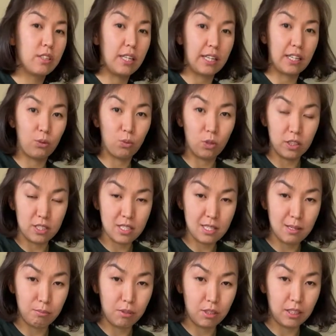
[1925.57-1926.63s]
like a one
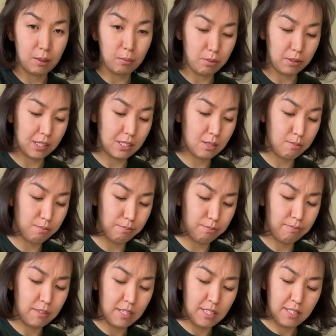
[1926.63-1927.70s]
simple dumplings.
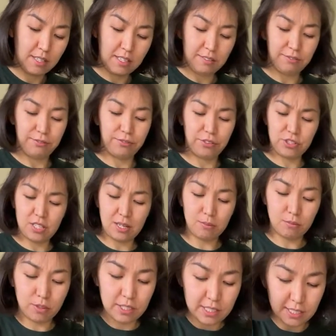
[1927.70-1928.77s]
For
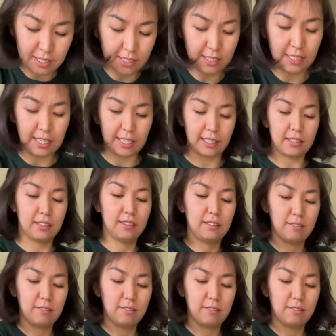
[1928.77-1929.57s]
some reason, like